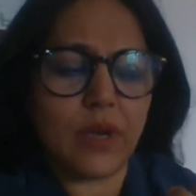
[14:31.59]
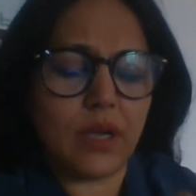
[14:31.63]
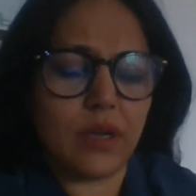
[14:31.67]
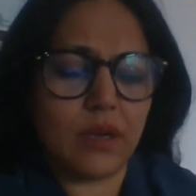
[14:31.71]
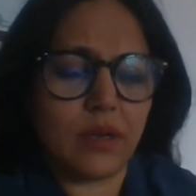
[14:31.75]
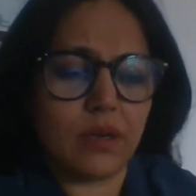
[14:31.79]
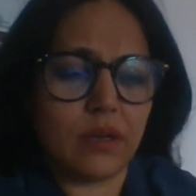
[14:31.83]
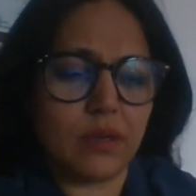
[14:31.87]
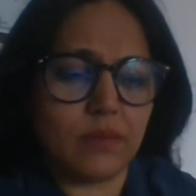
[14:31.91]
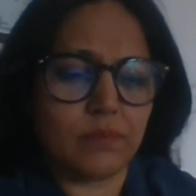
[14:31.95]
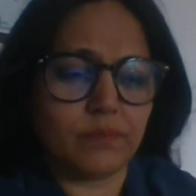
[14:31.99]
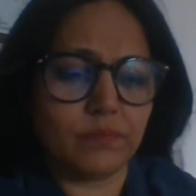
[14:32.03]

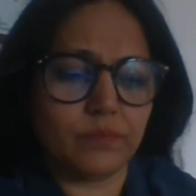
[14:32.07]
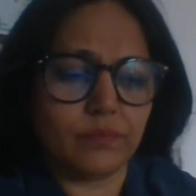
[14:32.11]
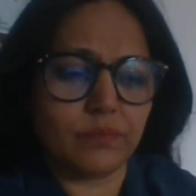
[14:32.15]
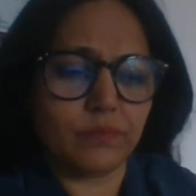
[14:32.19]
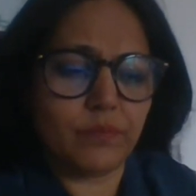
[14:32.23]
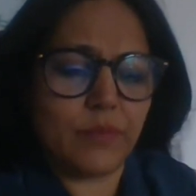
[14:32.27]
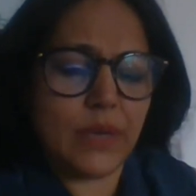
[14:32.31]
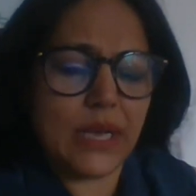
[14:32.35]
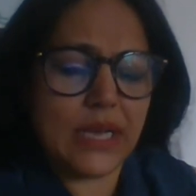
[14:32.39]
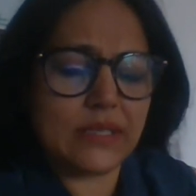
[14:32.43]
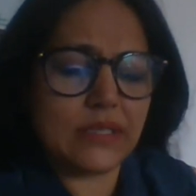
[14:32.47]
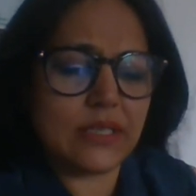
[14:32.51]
um,
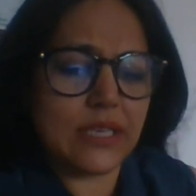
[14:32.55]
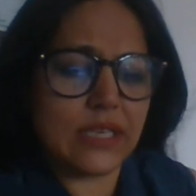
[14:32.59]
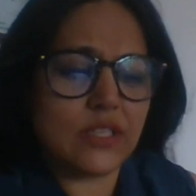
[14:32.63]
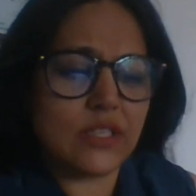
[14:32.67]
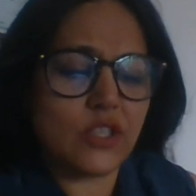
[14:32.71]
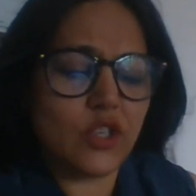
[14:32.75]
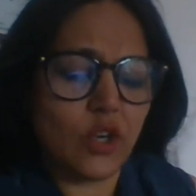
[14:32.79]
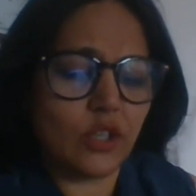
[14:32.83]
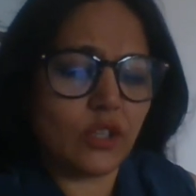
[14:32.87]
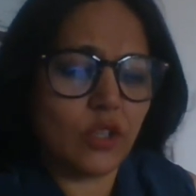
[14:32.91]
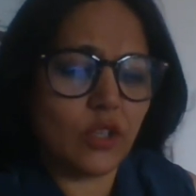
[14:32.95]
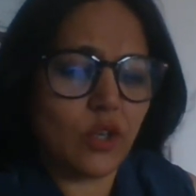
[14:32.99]
it's it's
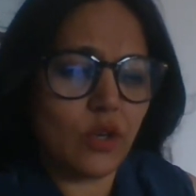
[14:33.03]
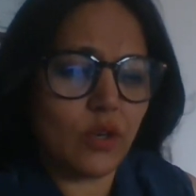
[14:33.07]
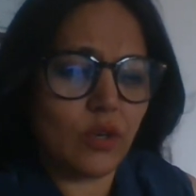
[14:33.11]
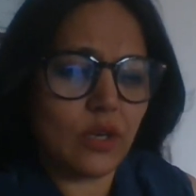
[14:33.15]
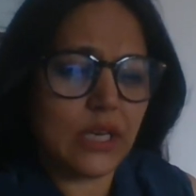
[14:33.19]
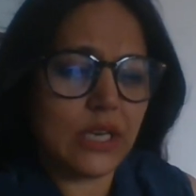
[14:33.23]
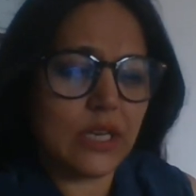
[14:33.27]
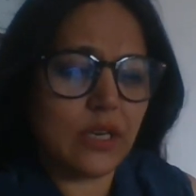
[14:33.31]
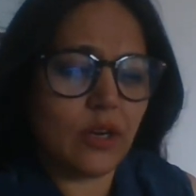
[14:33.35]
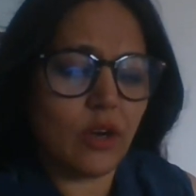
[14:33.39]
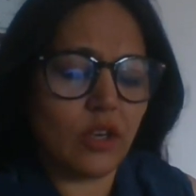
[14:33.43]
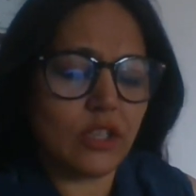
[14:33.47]
also
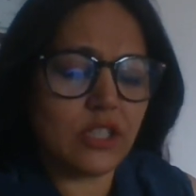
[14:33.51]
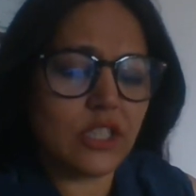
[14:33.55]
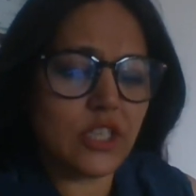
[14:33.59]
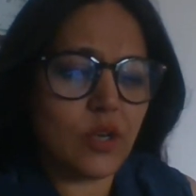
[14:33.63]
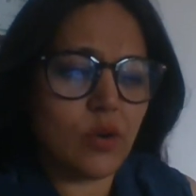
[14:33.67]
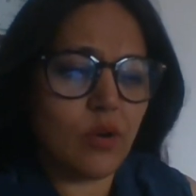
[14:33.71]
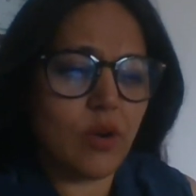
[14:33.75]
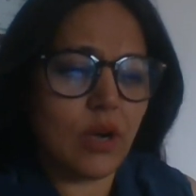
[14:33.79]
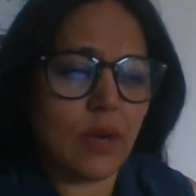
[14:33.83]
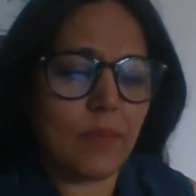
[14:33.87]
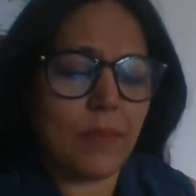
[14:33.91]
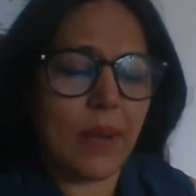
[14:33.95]

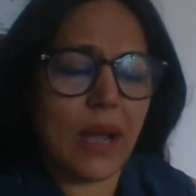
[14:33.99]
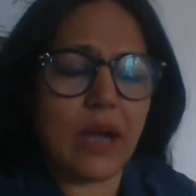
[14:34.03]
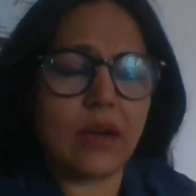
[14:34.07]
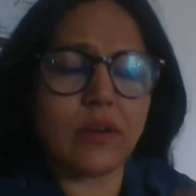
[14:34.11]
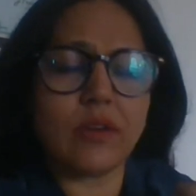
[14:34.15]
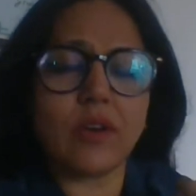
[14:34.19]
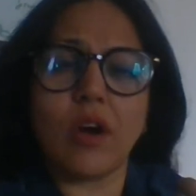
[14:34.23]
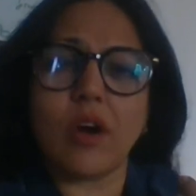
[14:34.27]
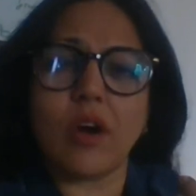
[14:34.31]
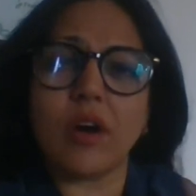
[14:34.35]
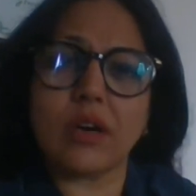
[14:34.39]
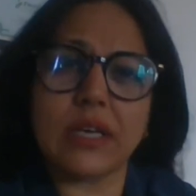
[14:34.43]
also
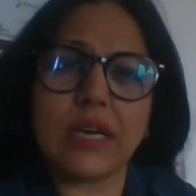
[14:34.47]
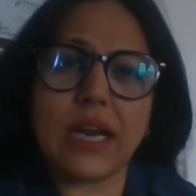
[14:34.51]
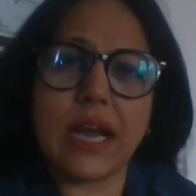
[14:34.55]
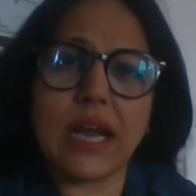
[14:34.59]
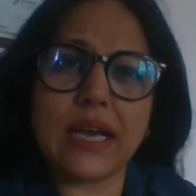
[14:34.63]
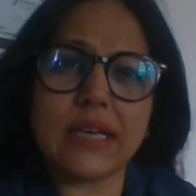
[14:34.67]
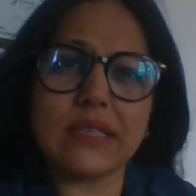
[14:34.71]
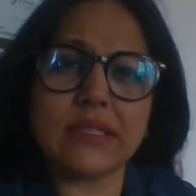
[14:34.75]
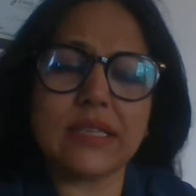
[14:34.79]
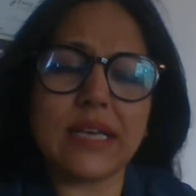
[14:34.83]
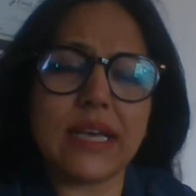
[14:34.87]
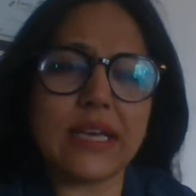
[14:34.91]
about
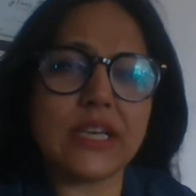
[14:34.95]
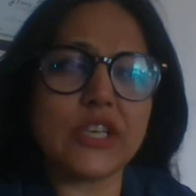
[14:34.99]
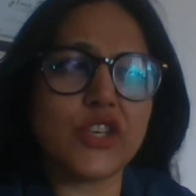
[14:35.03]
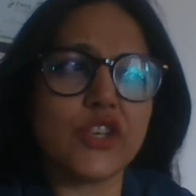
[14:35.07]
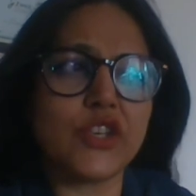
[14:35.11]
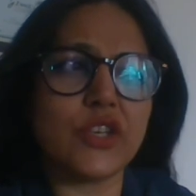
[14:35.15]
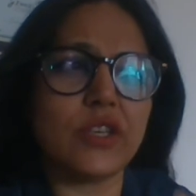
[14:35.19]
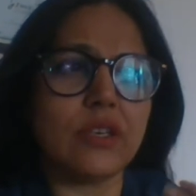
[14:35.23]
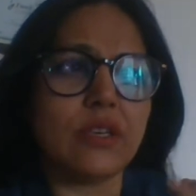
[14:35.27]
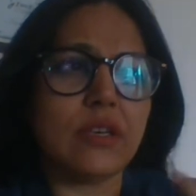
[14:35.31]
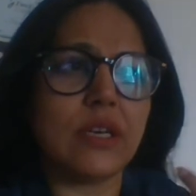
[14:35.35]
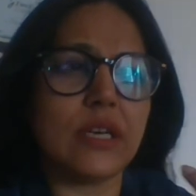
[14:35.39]

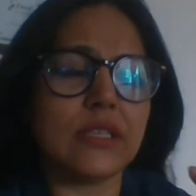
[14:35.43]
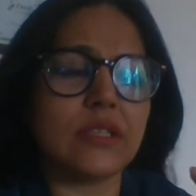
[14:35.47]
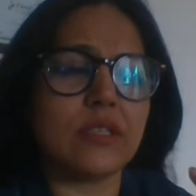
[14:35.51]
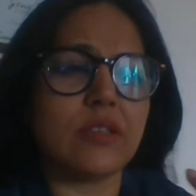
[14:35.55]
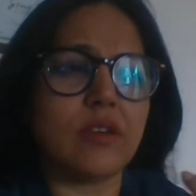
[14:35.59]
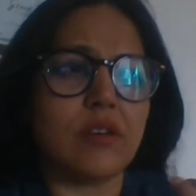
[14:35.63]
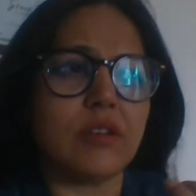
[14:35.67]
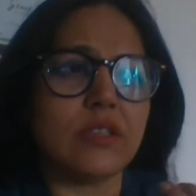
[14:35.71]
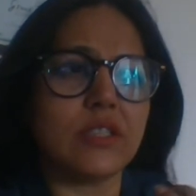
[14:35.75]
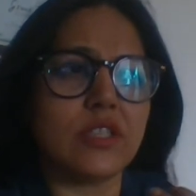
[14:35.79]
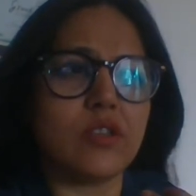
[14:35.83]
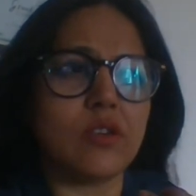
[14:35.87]
organization it's
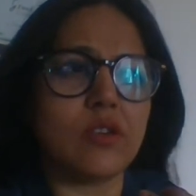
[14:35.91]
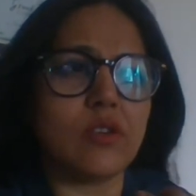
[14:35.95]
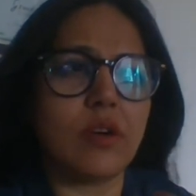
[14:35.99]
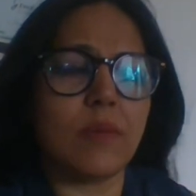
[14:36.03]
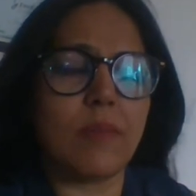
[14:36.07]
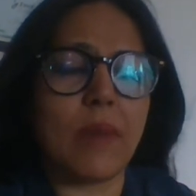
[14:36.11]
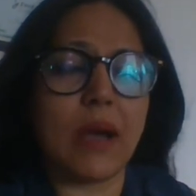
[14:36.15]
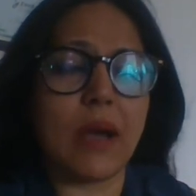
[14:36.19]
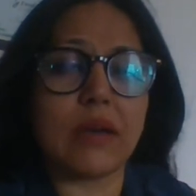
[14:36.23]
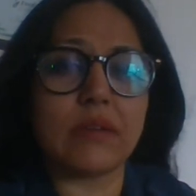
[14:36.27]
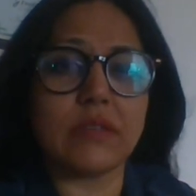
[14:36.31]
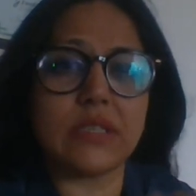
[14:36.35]
also
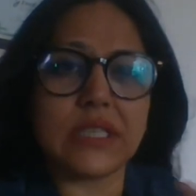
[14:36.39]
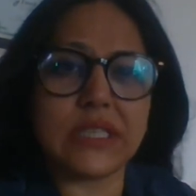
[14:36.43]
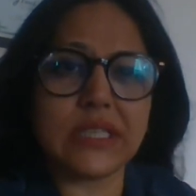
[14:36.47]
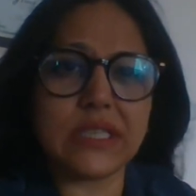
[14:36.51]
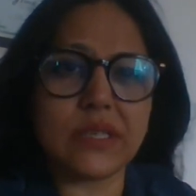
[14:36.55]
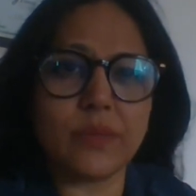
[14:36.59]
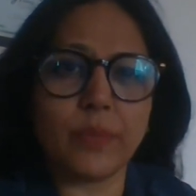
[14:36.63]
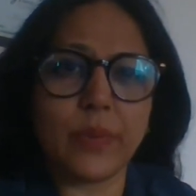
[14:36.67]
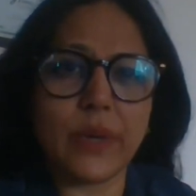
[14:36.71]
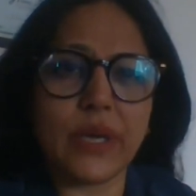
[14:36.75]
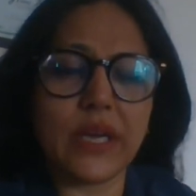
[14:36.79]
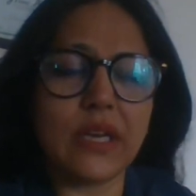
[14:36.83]
about
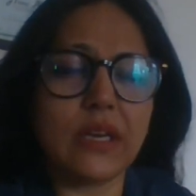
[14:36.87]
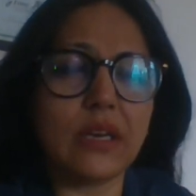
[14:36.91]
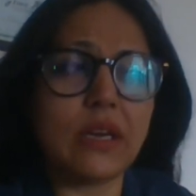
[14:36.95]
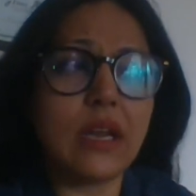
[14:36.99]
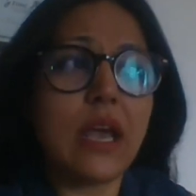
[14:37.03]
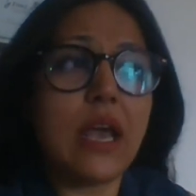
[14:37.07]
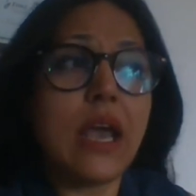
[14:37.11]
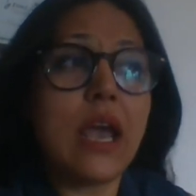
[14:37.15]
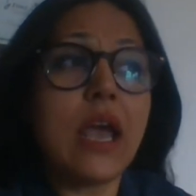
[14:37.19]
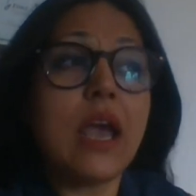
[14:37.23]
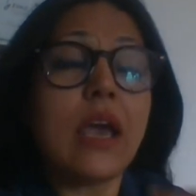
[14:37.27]
discipline